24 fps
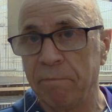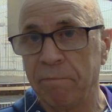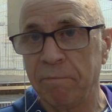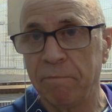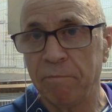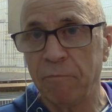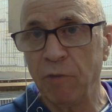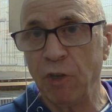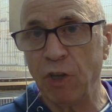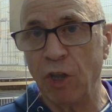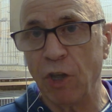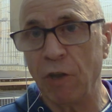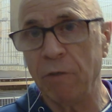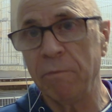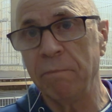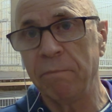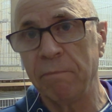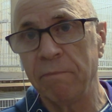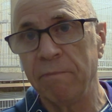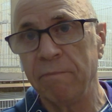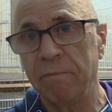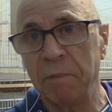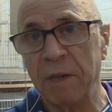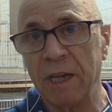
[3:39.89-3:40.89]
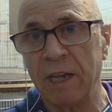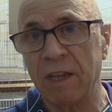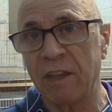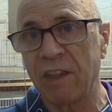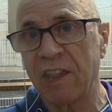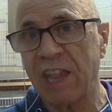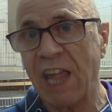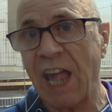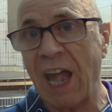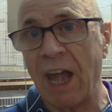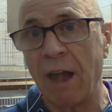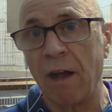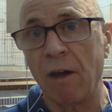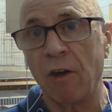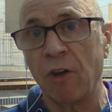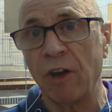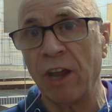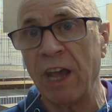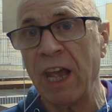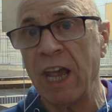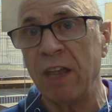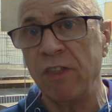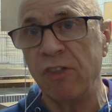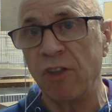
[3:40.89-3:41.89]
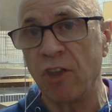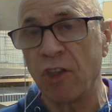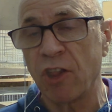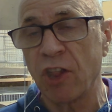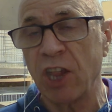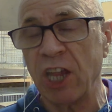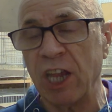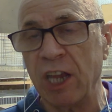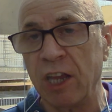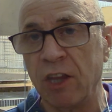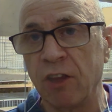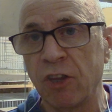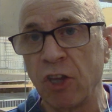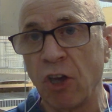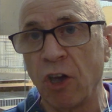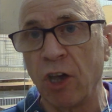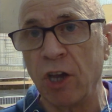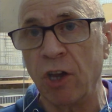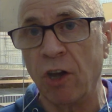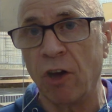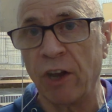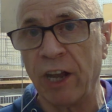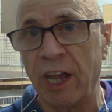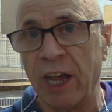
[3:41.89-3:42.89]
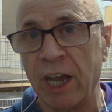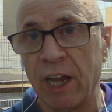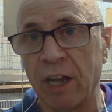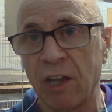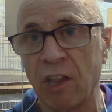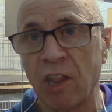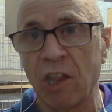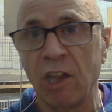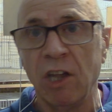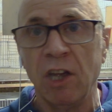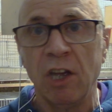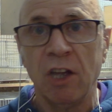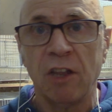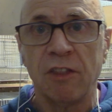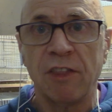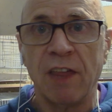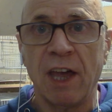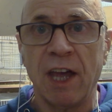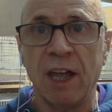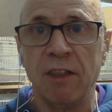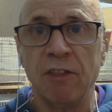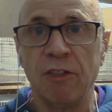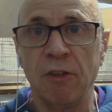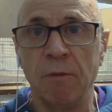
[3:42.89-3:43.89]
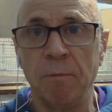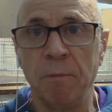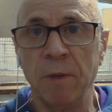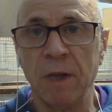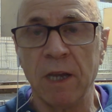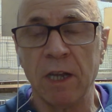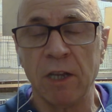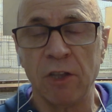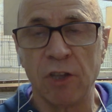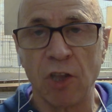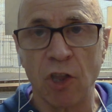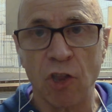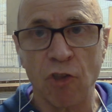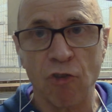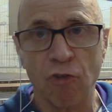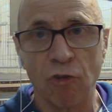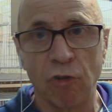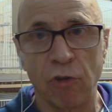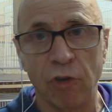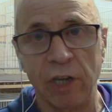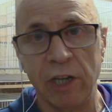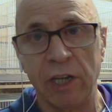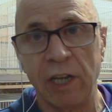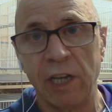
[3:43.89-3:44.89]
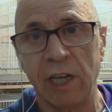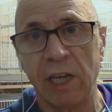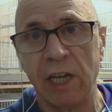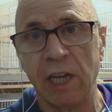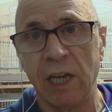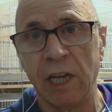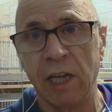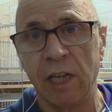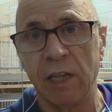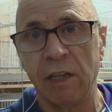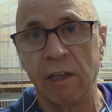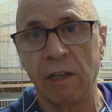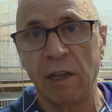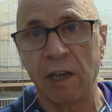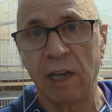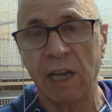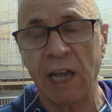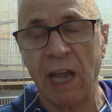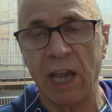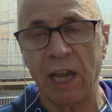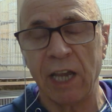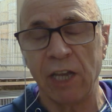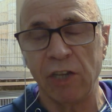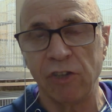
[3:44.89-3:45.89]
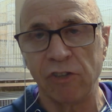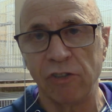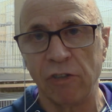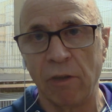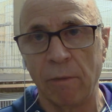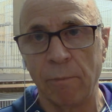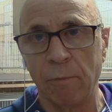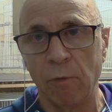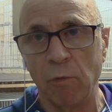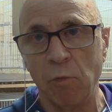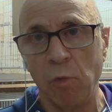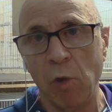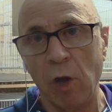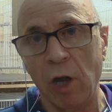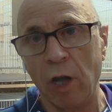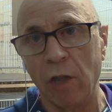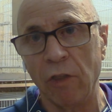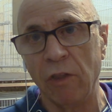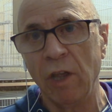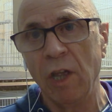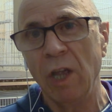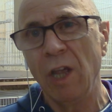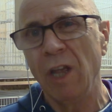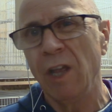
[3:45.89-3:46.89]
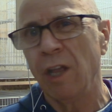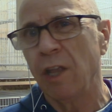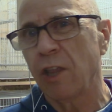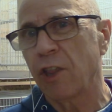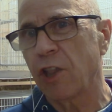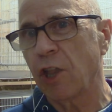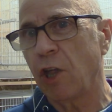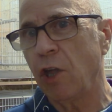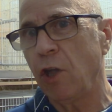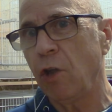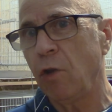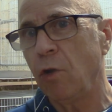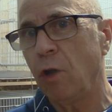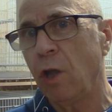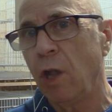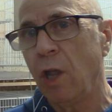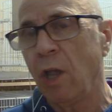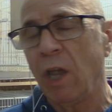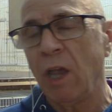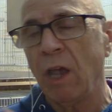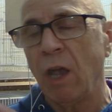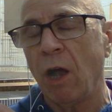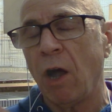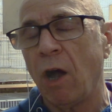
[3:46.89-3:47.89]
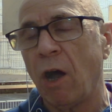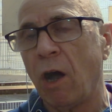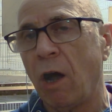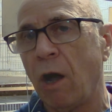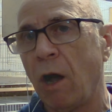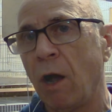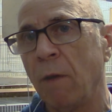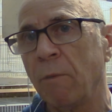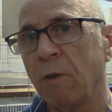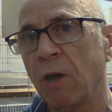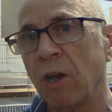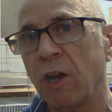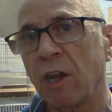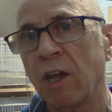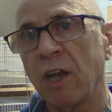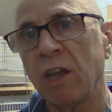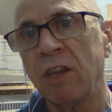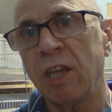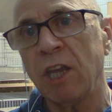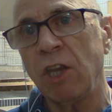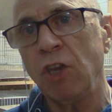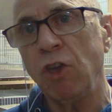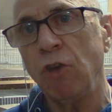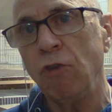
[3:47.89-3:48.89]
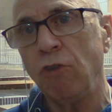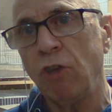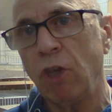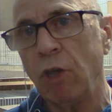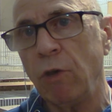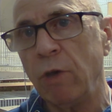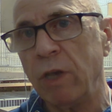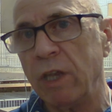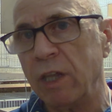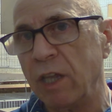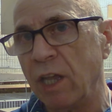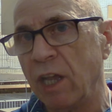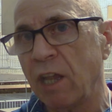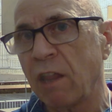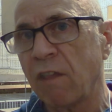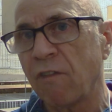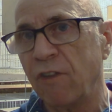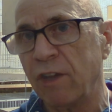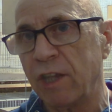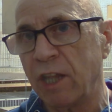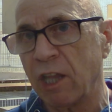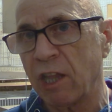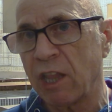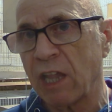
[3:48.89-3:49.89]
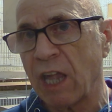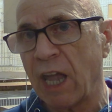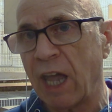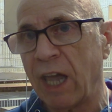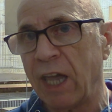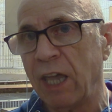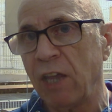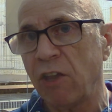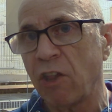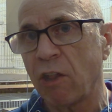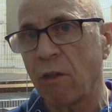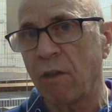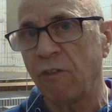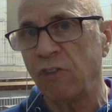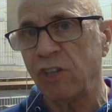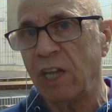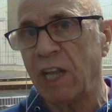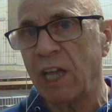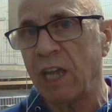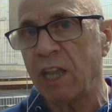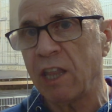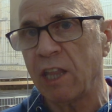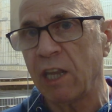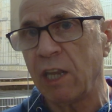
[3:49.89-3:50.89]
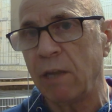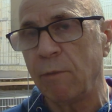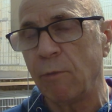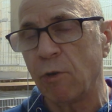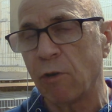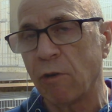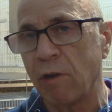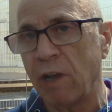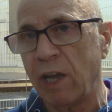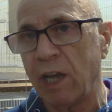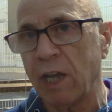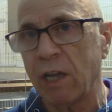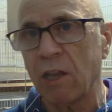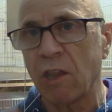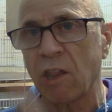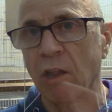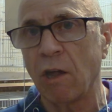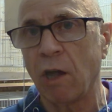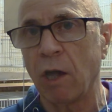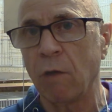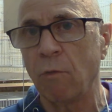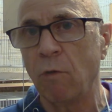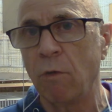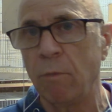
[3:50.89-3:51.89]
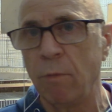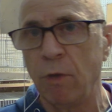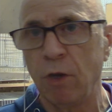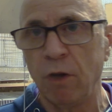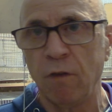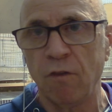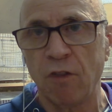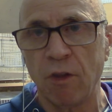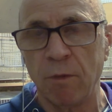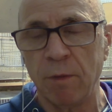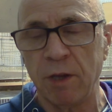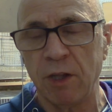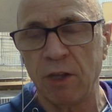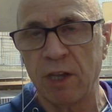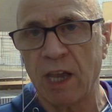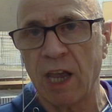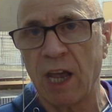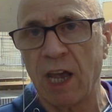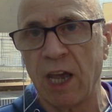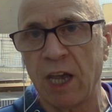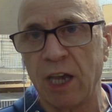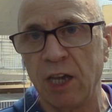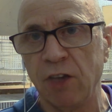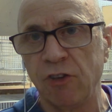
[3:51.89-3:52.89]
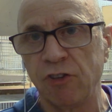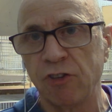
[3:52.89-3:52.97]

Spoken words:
being sat on a hen that's sitting tight on eggs than them being destroyed in cage number 1. So I'm going to continue doing this for this cage. So if she lays any more eggs, I will move them into